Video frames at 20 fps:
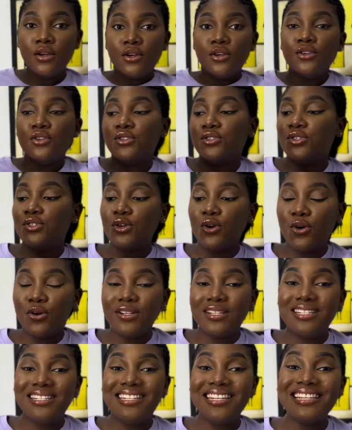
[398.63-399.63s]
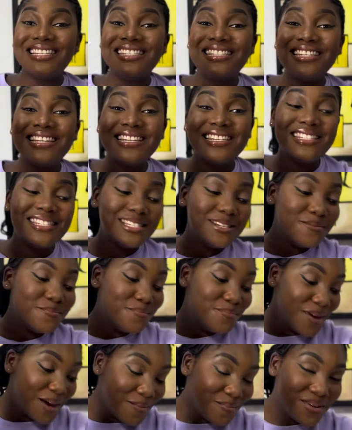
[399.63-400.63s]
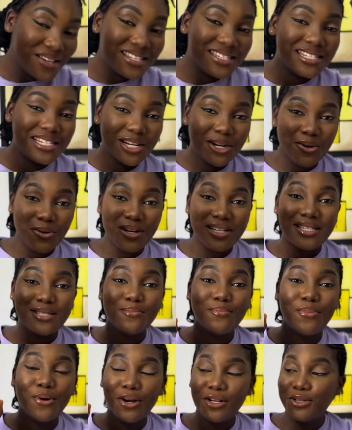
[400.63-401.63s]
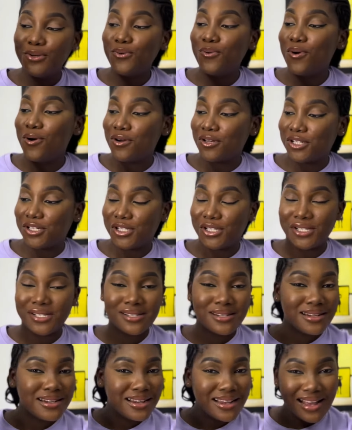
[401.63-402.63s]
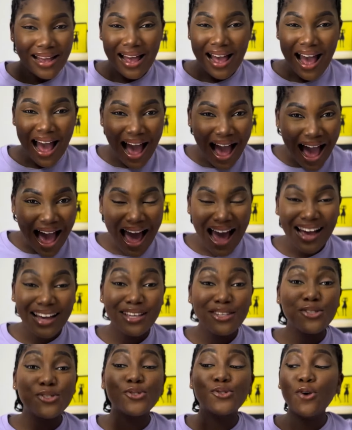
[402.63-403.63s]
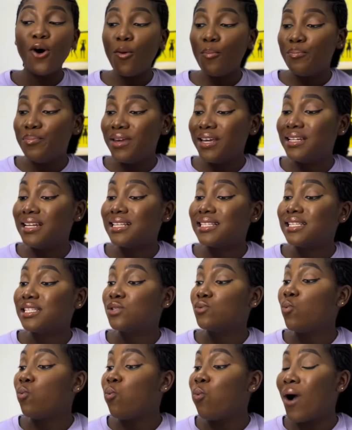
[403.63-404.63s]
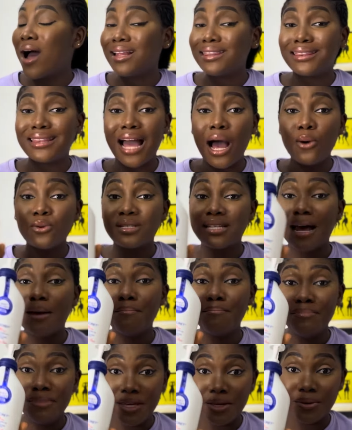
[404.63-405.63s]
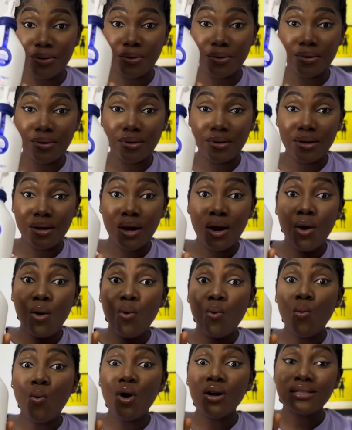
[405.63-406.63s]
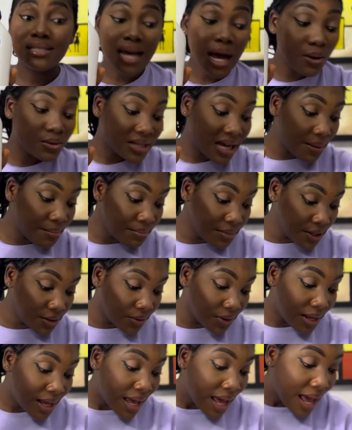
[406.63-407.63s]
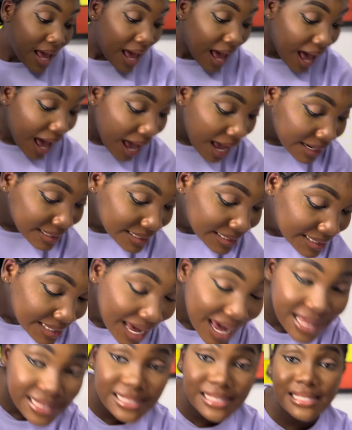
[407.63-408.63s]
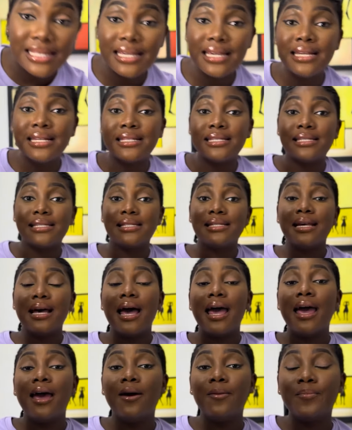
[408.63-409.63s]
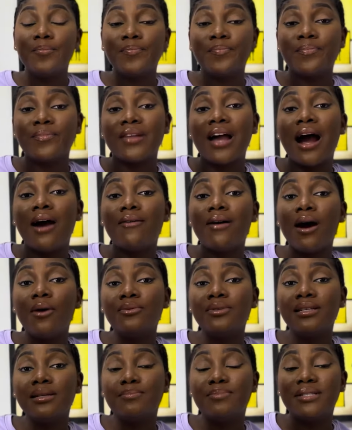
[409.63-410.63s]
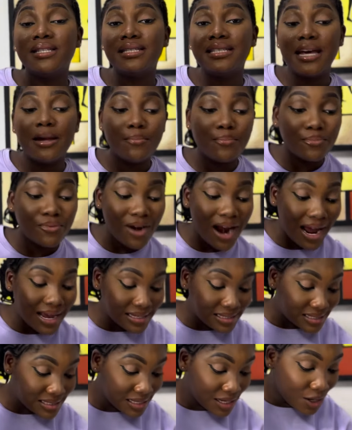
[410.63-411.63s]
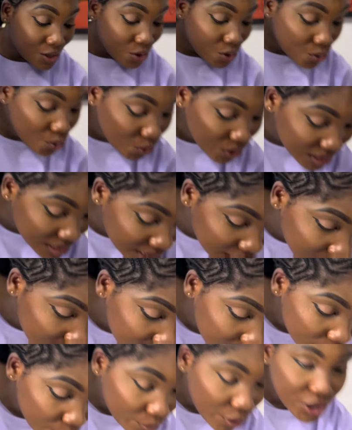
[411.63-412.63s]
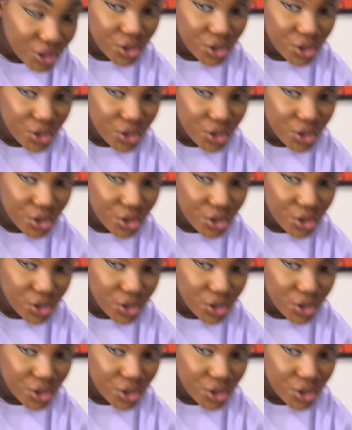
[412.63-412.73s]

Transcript: So this is the Baby Secret body wash. So big. This is 1000 ml, 1000 ml, and yet it's around the same price with the body